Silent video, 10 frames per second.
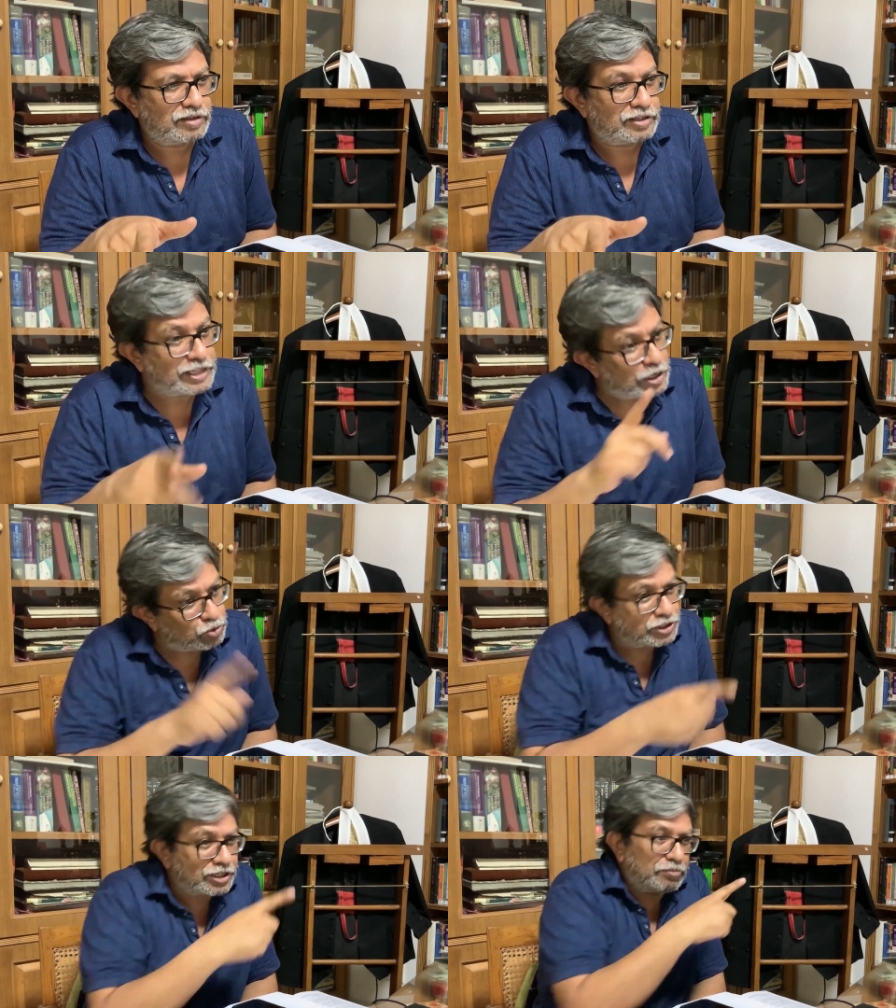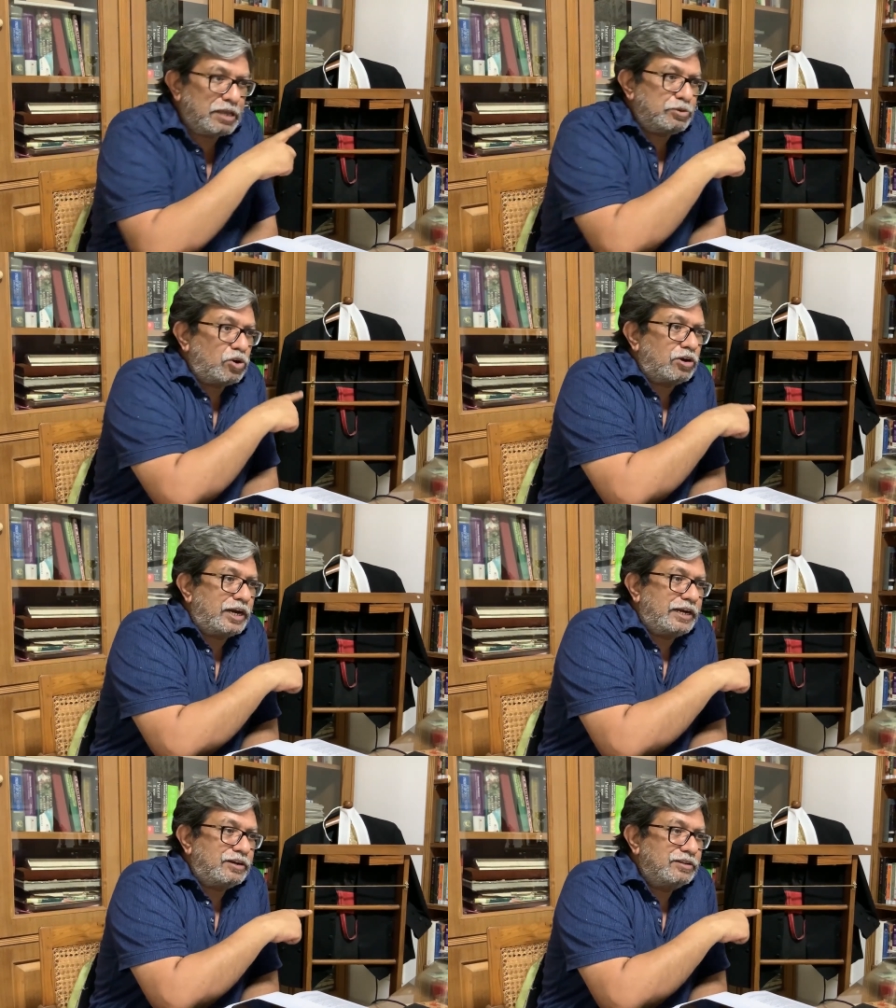The acquisition may be
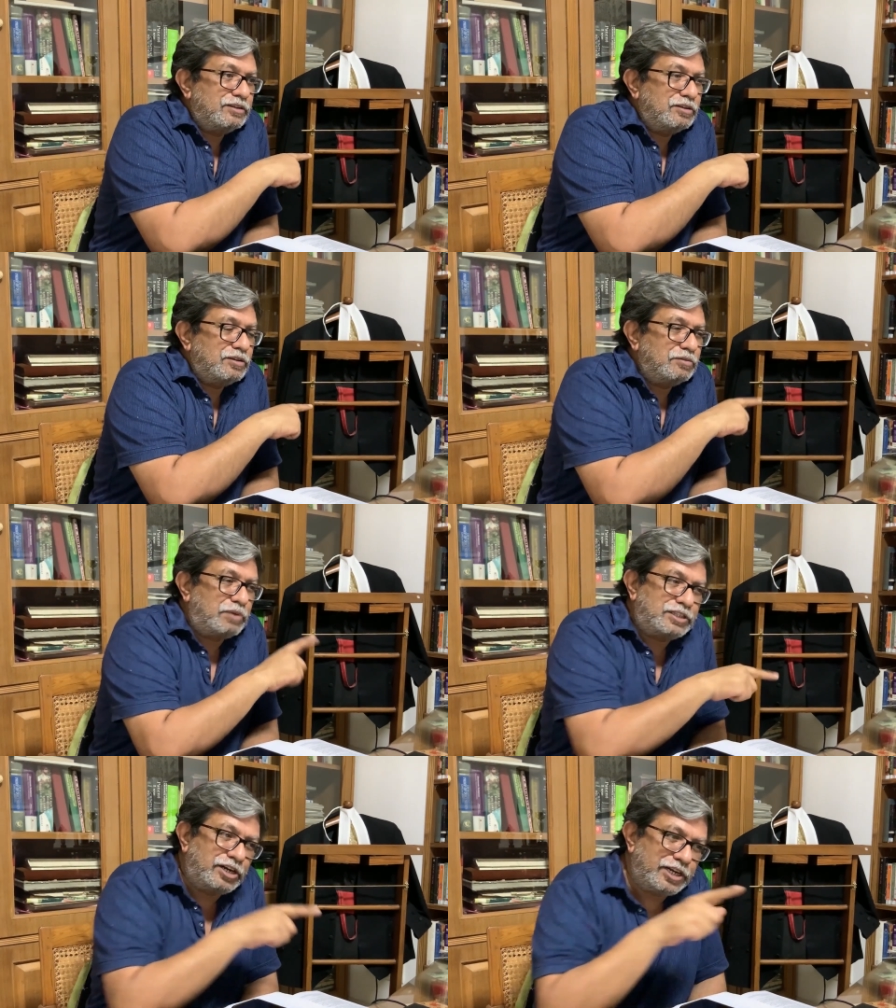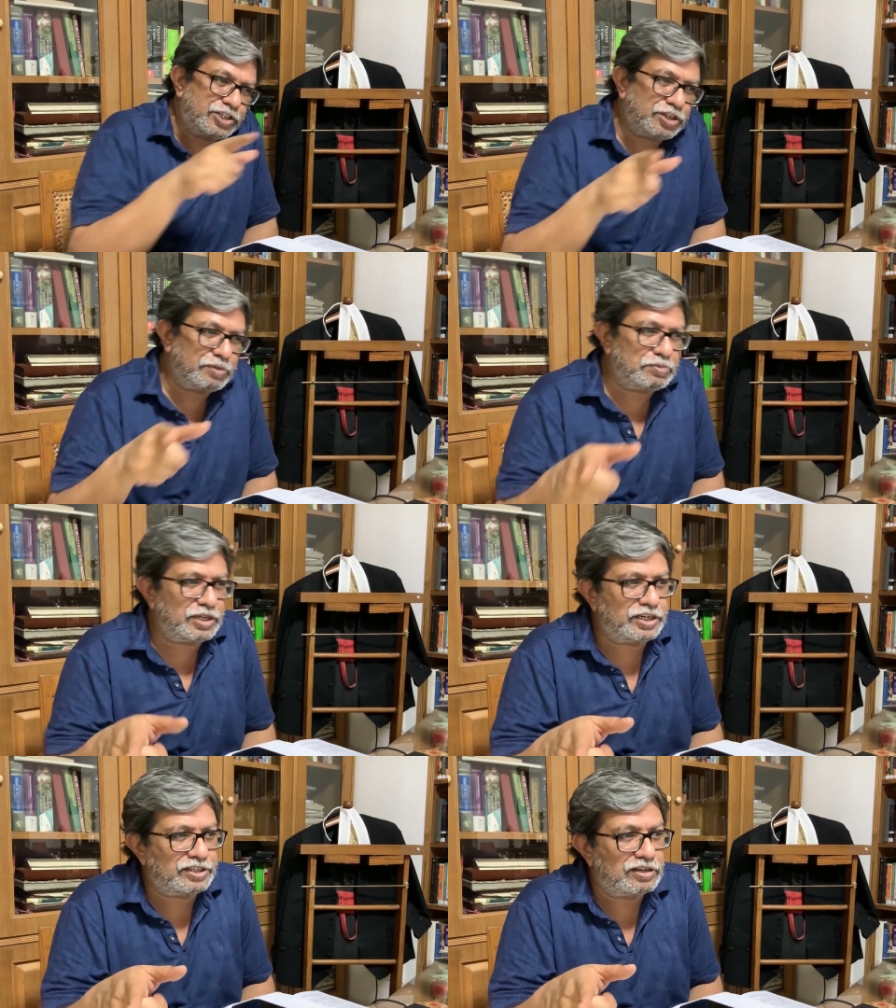alright, but the retention may
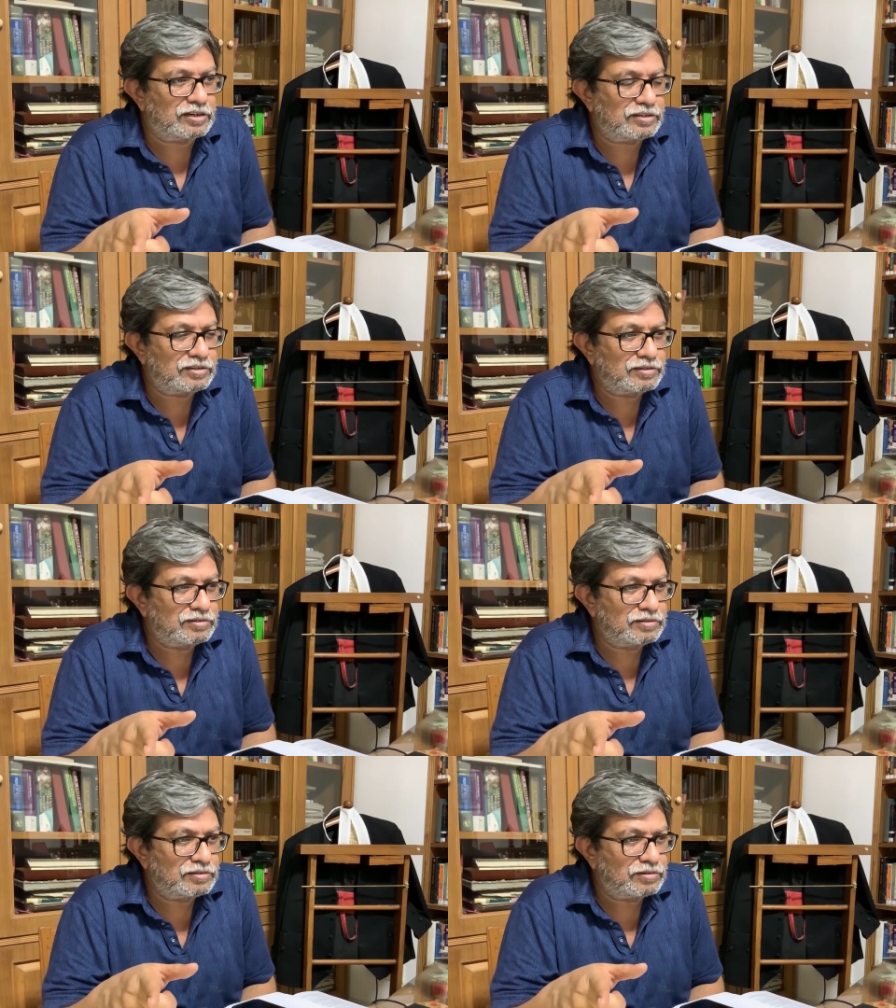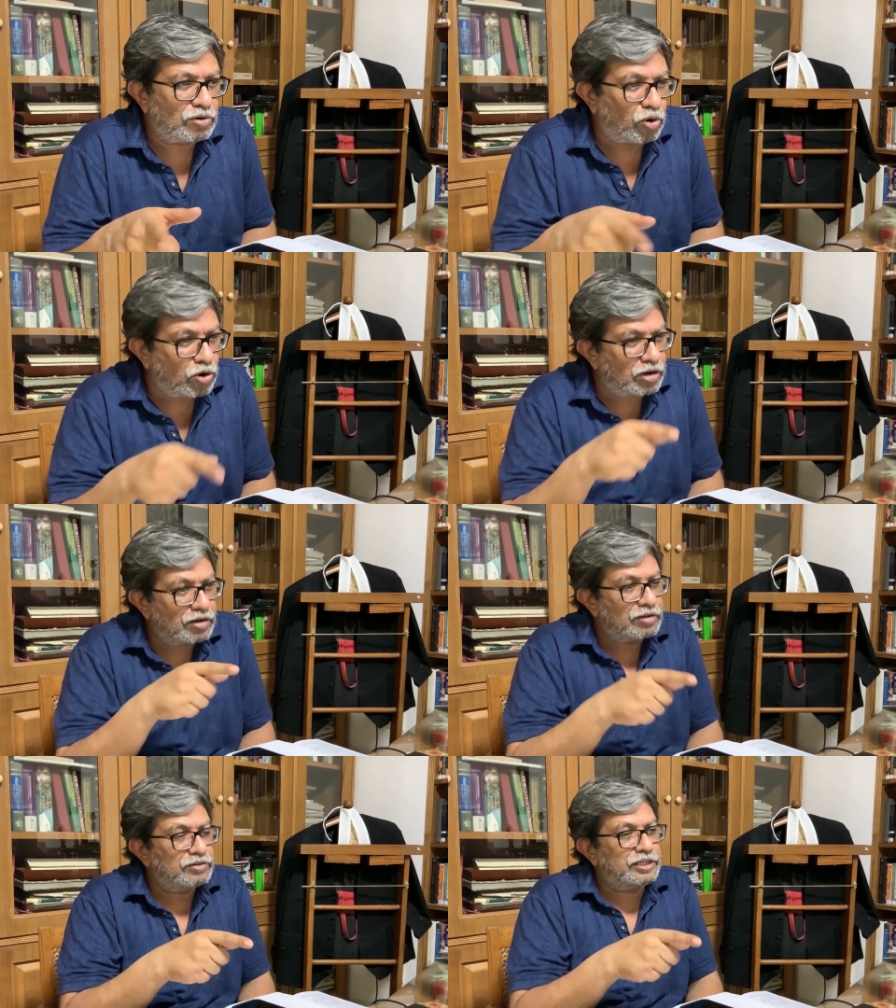be illegal. Or
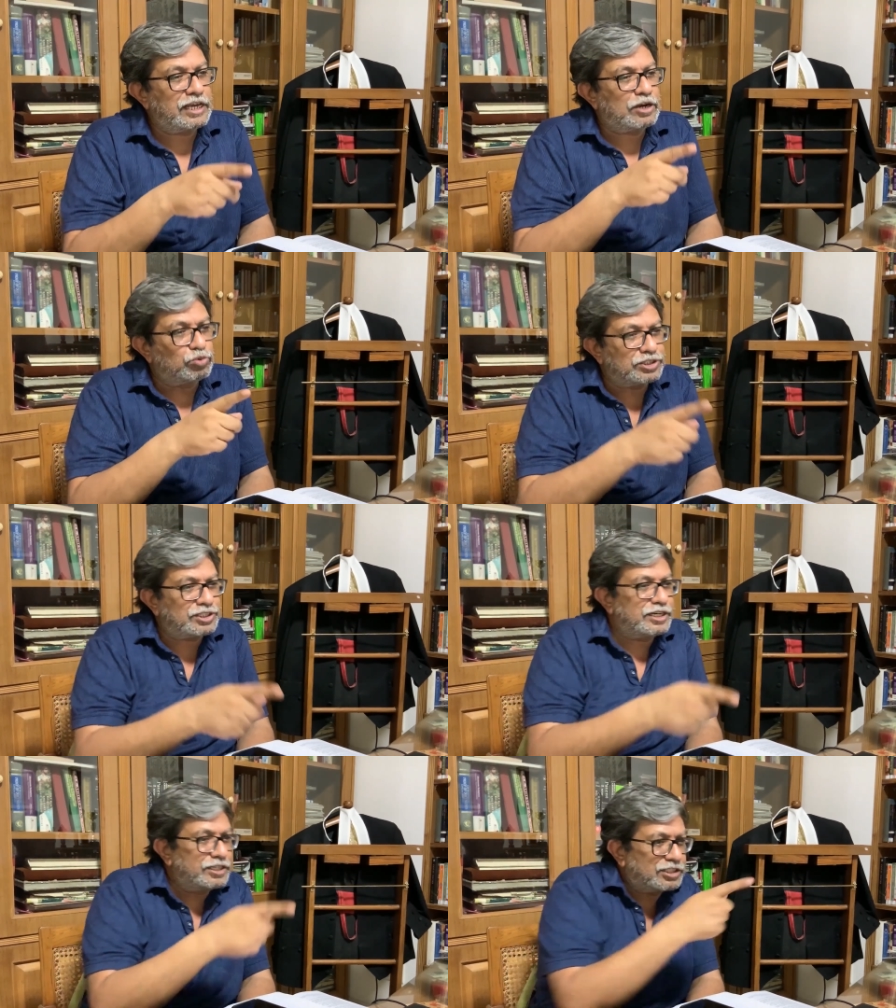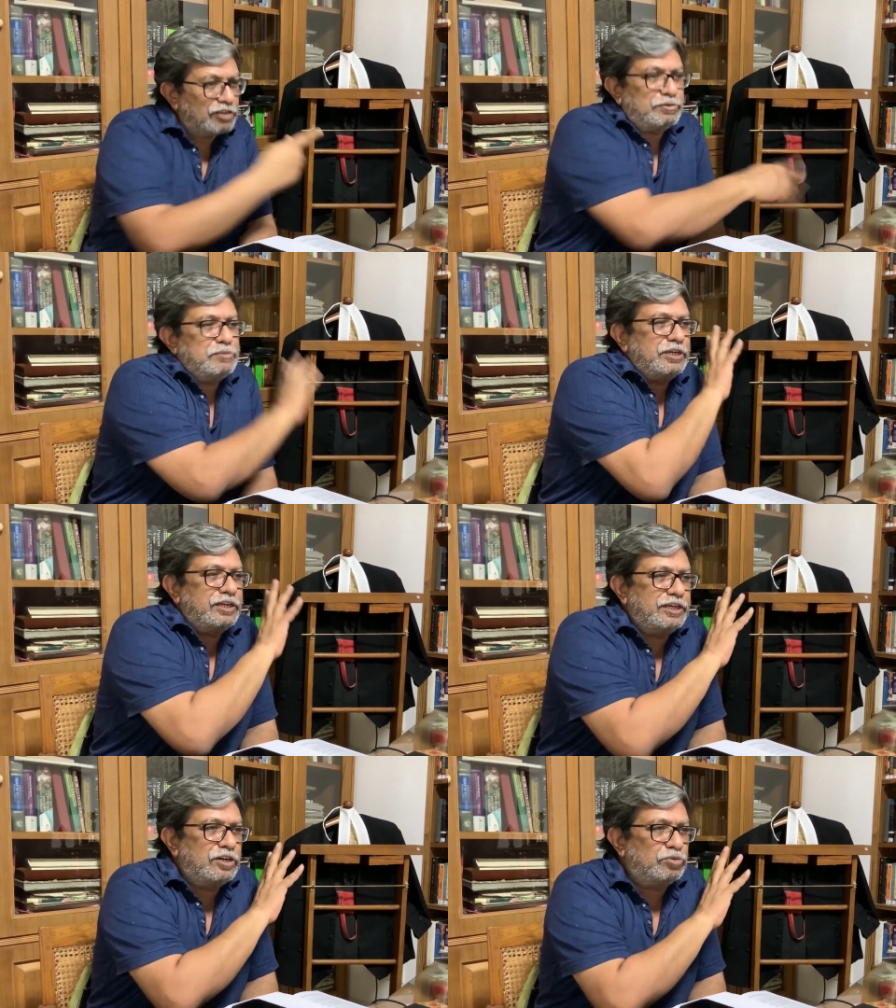the acquisition itself may be
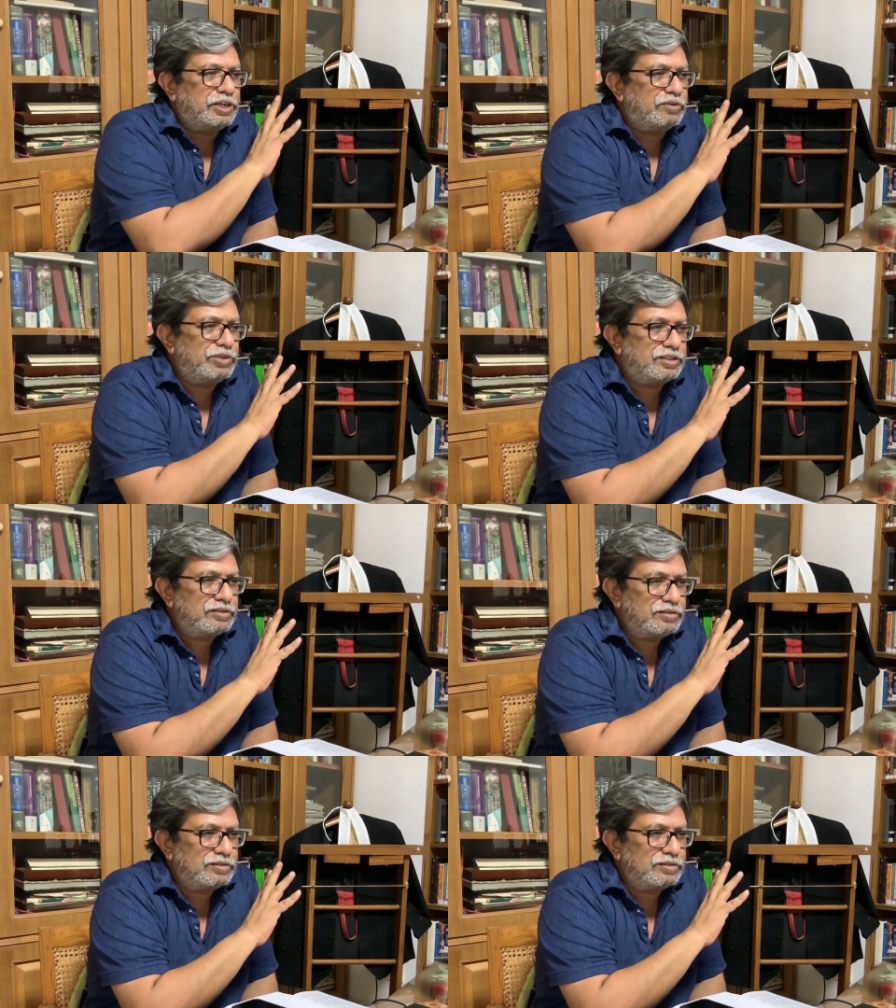illegal to begin with.